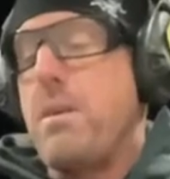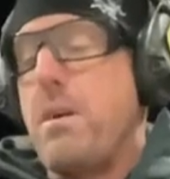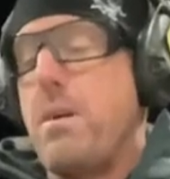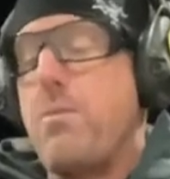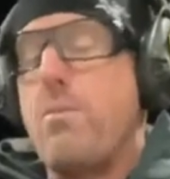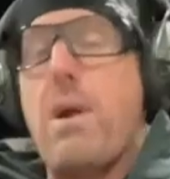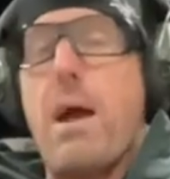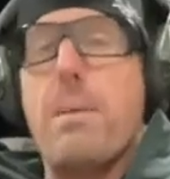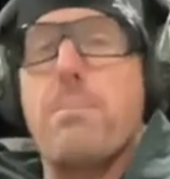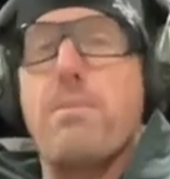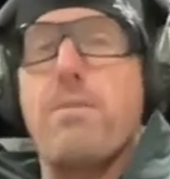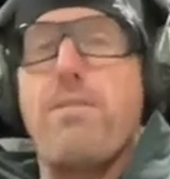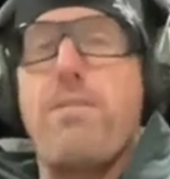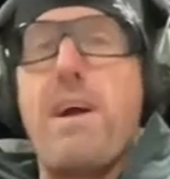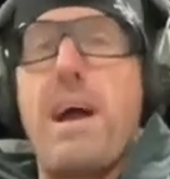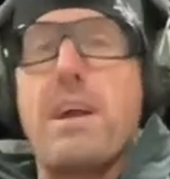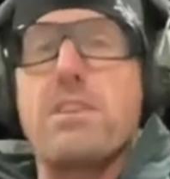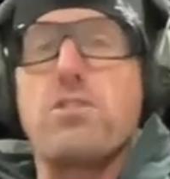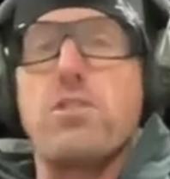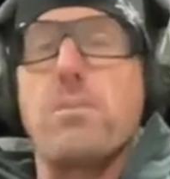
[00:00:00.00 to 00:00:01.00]
uh, rapid
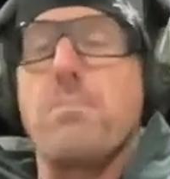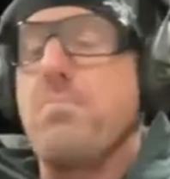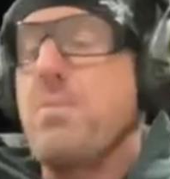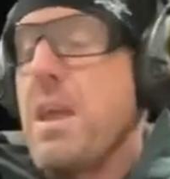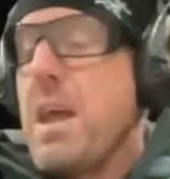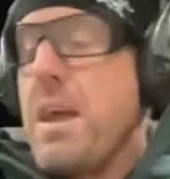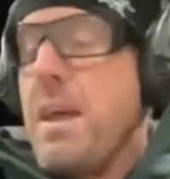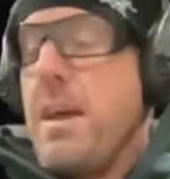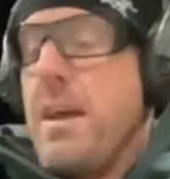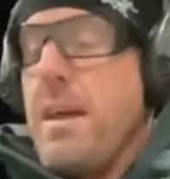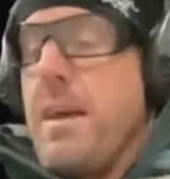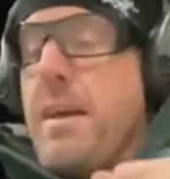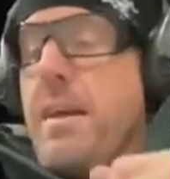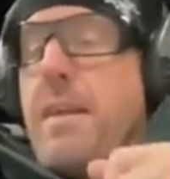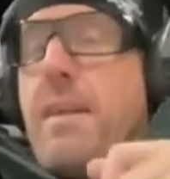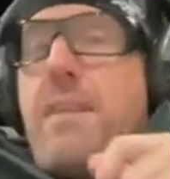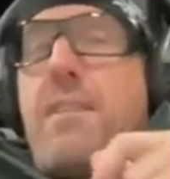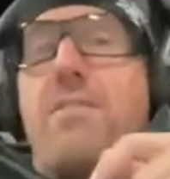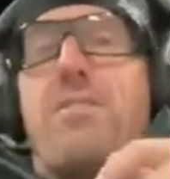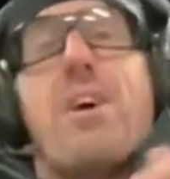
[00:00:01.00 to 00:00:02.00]
fashion.
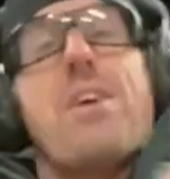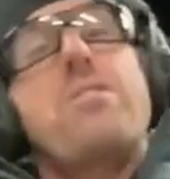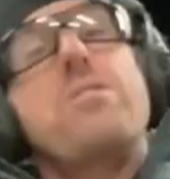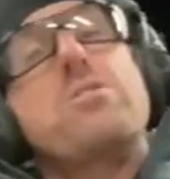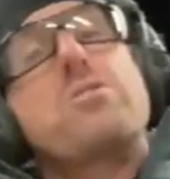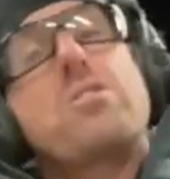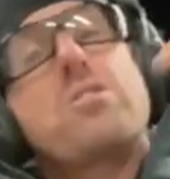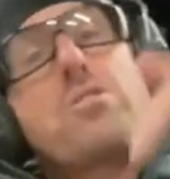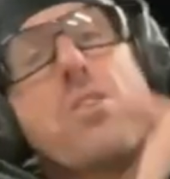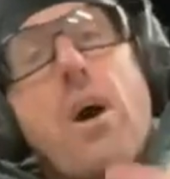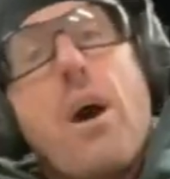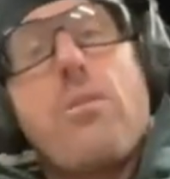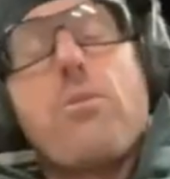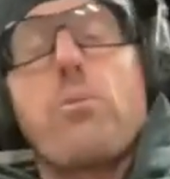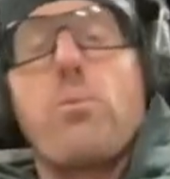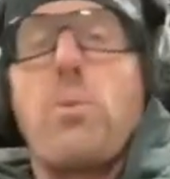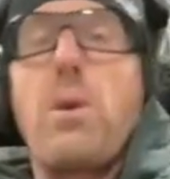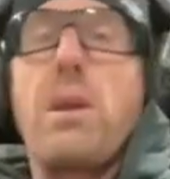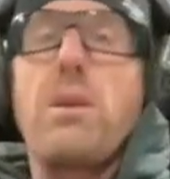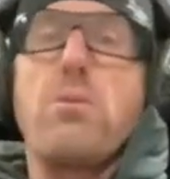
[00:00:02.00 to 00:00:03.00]
Then there's this other
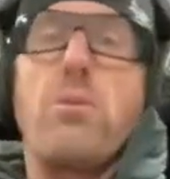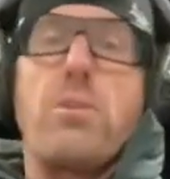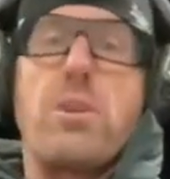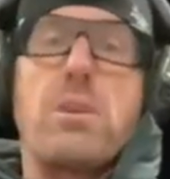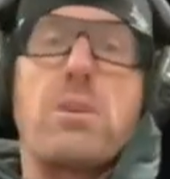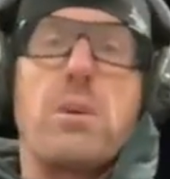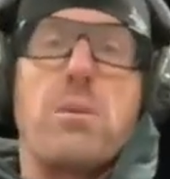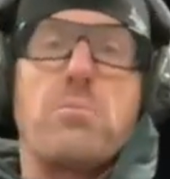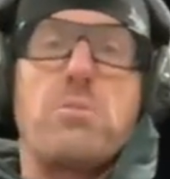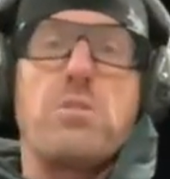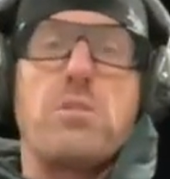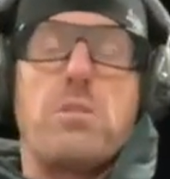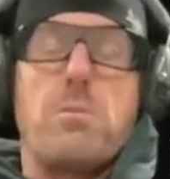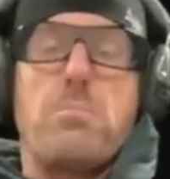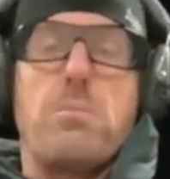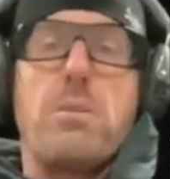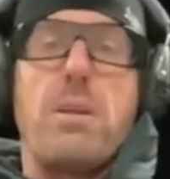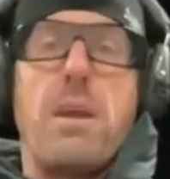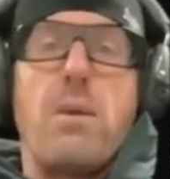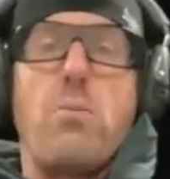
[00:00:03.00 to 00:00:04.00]
wrinkle that comes into
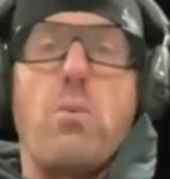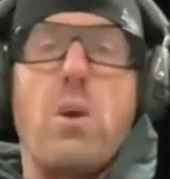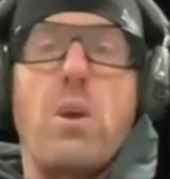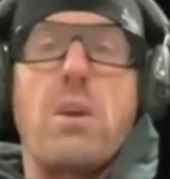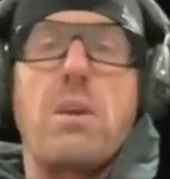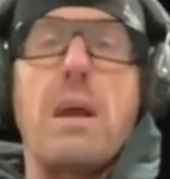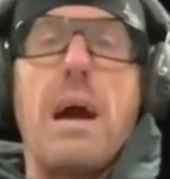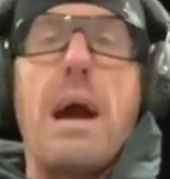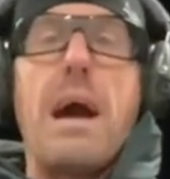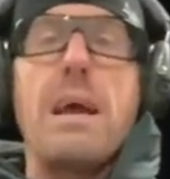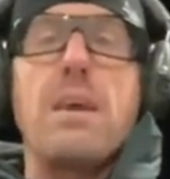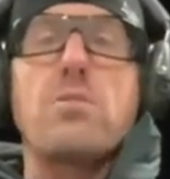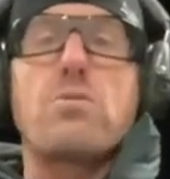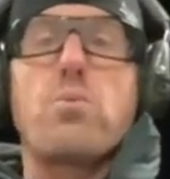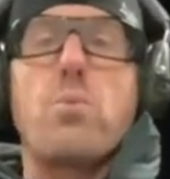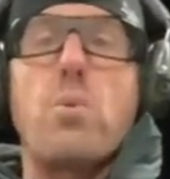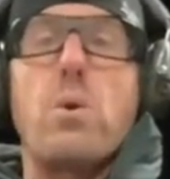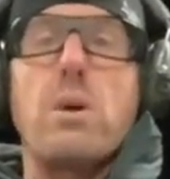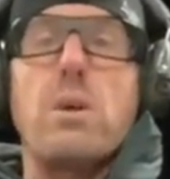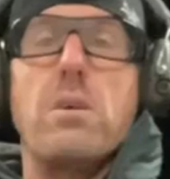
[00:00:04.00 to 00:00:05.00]
play where guys
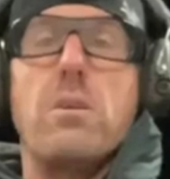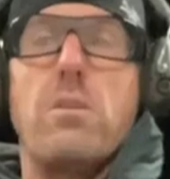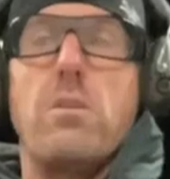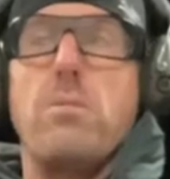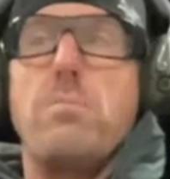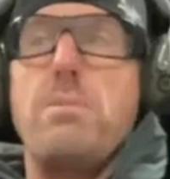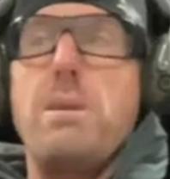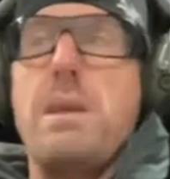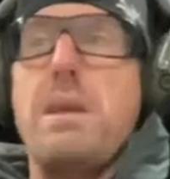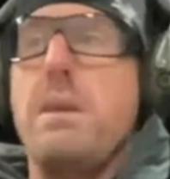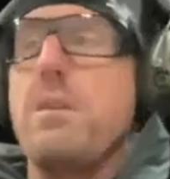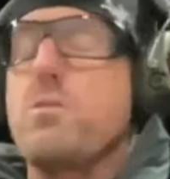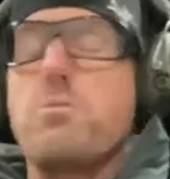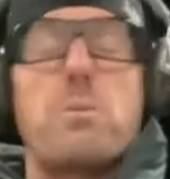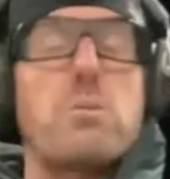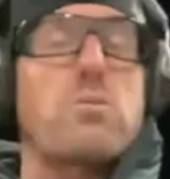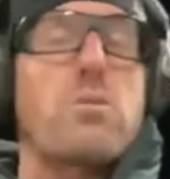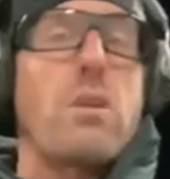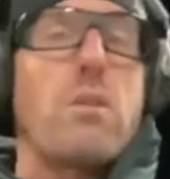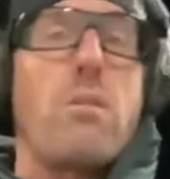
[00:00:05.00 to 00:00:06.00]
will be,
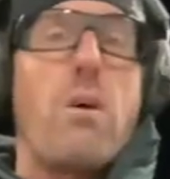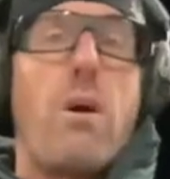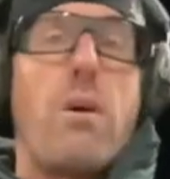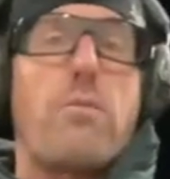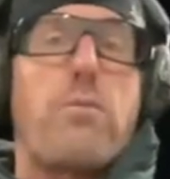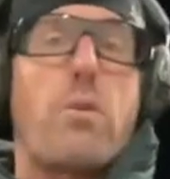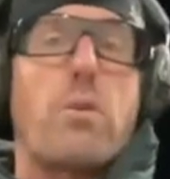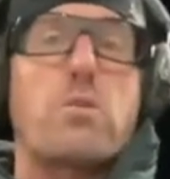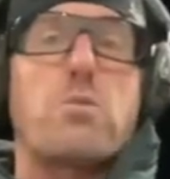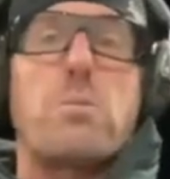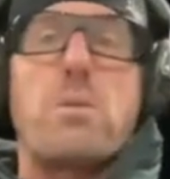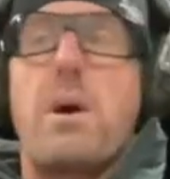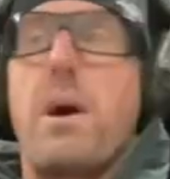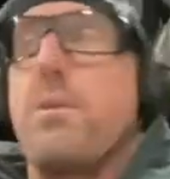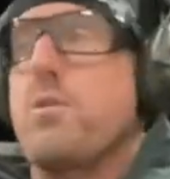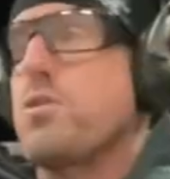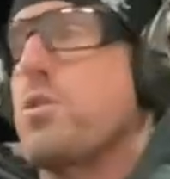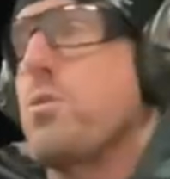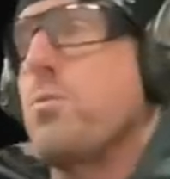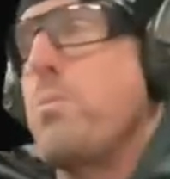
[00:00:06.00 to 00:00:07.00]
especially law enforcement
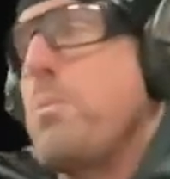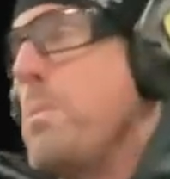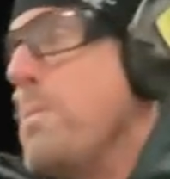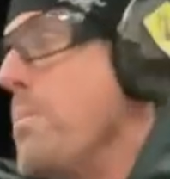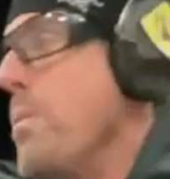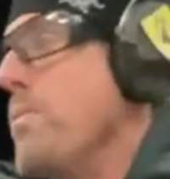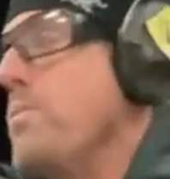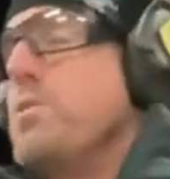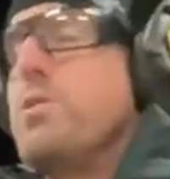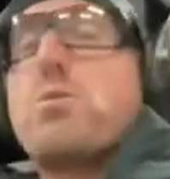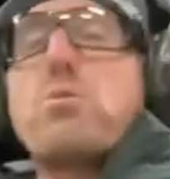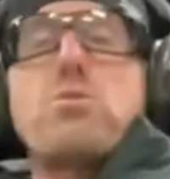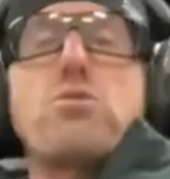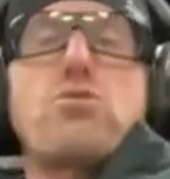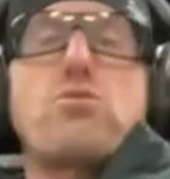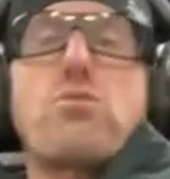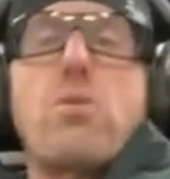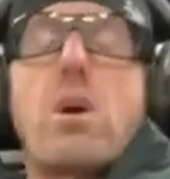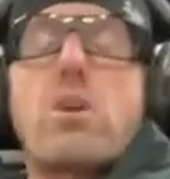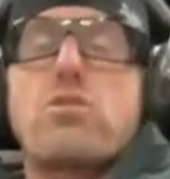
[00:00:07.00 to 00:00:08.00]
officers, will be moving through a
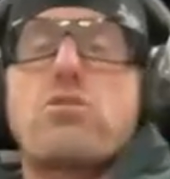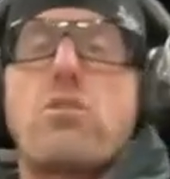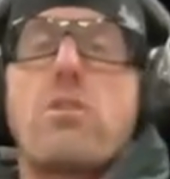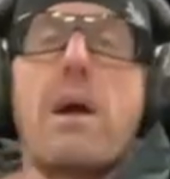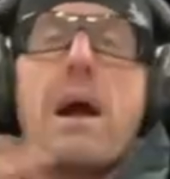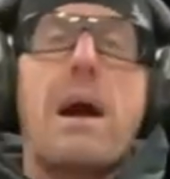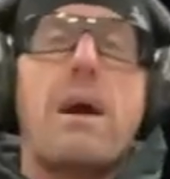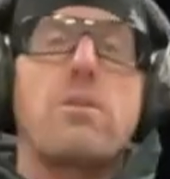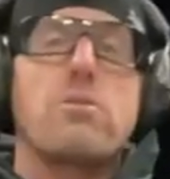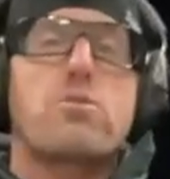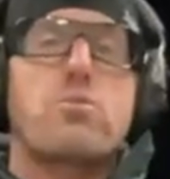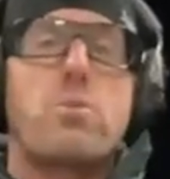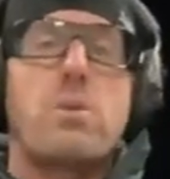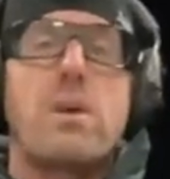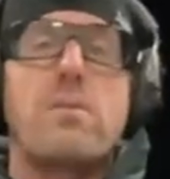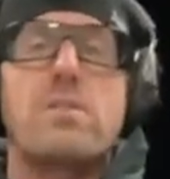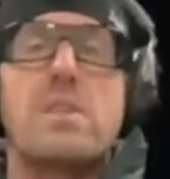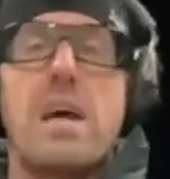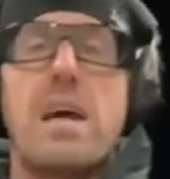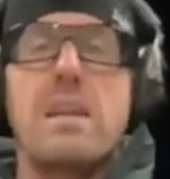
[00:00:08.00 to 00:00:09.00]
structure, house,
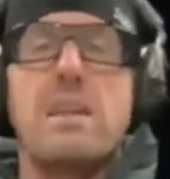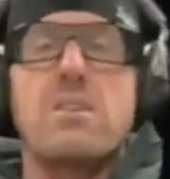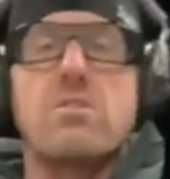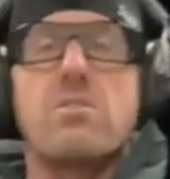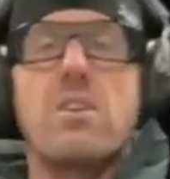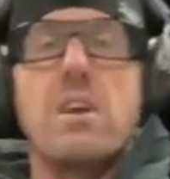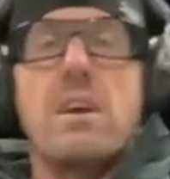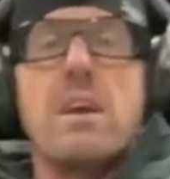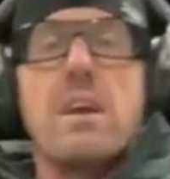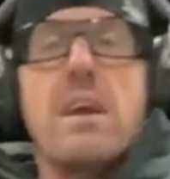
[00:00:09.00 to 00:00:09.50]
whatever that is,